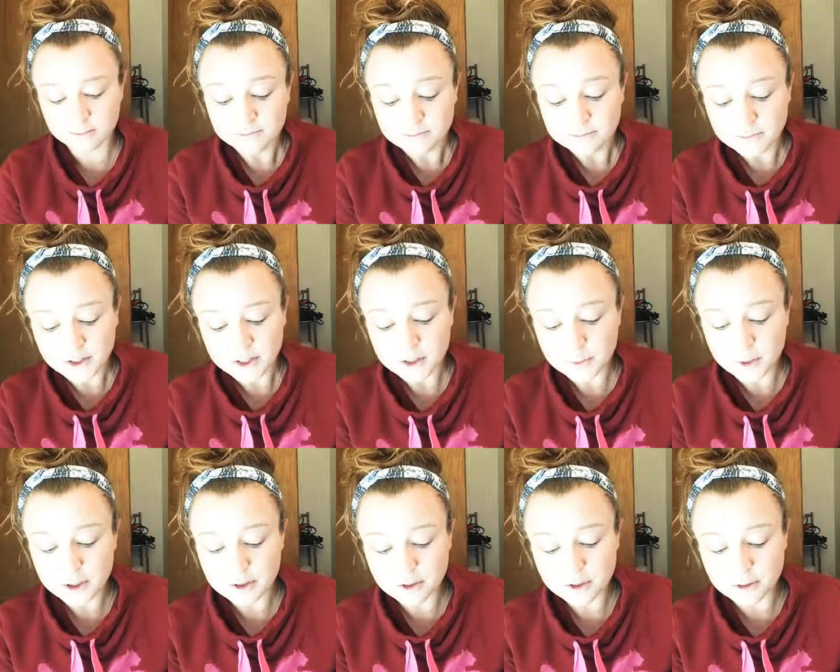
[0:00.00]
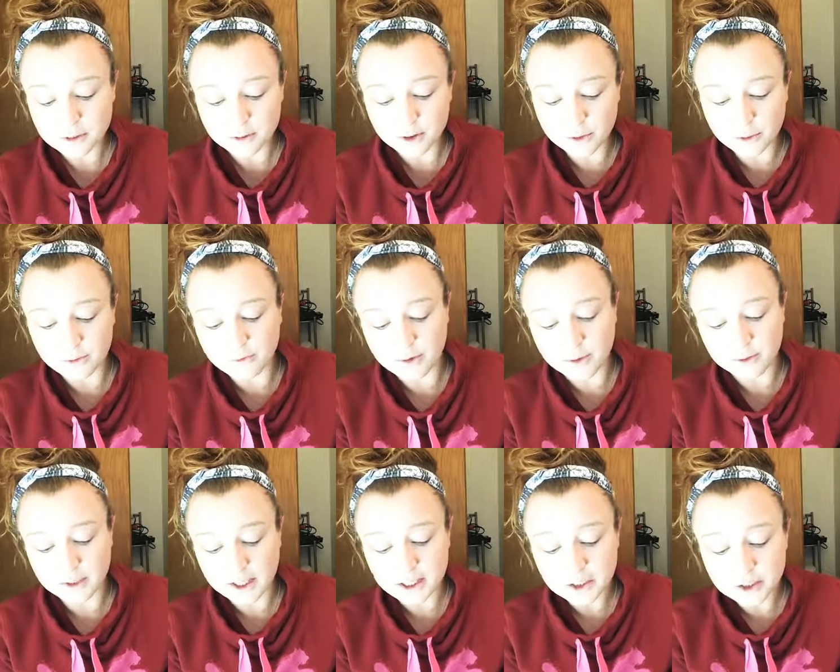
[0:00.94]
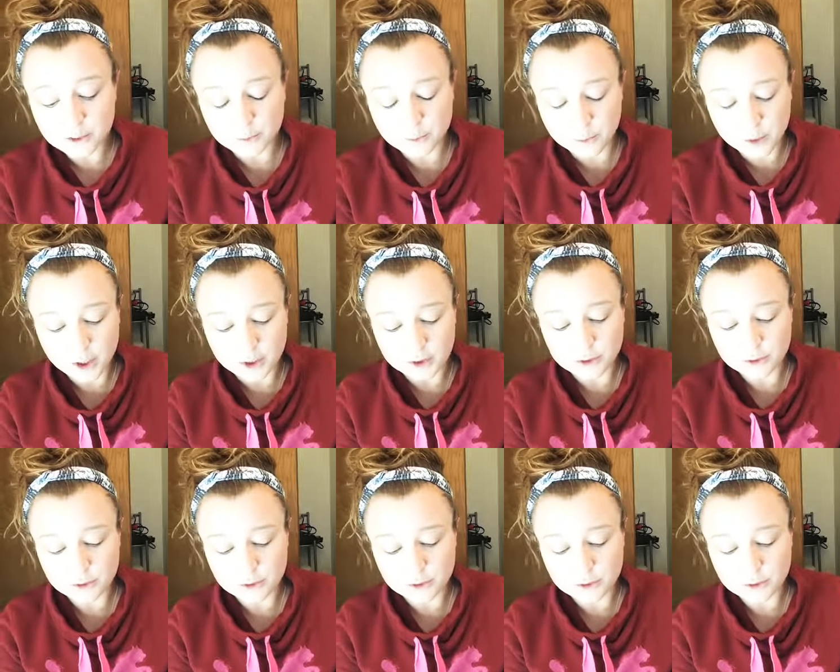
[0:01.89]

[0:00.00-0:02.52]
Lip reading: especially your liquid foundation brush,